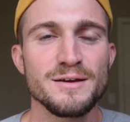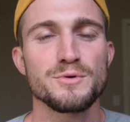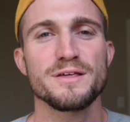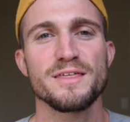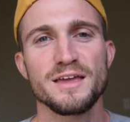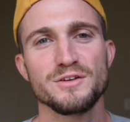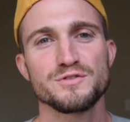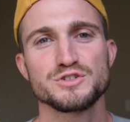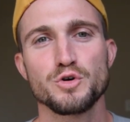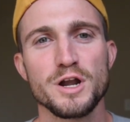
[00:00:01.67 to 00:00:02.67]
I want to thank you
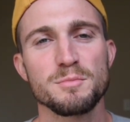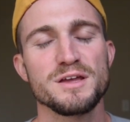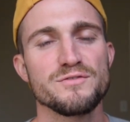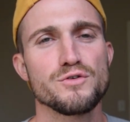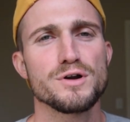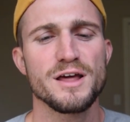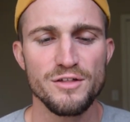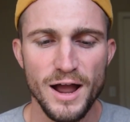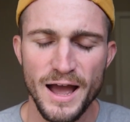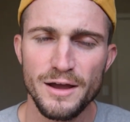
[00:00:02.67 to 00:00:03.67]
for joining me for
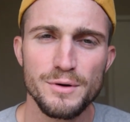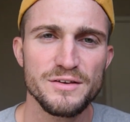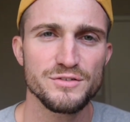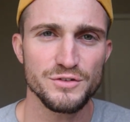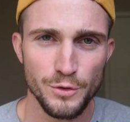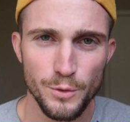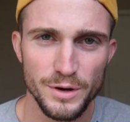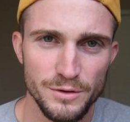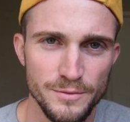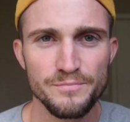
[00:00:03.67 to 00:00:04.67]
another iOS
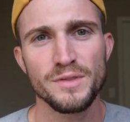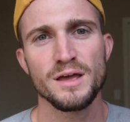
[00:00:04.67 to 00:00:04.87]
tutorial.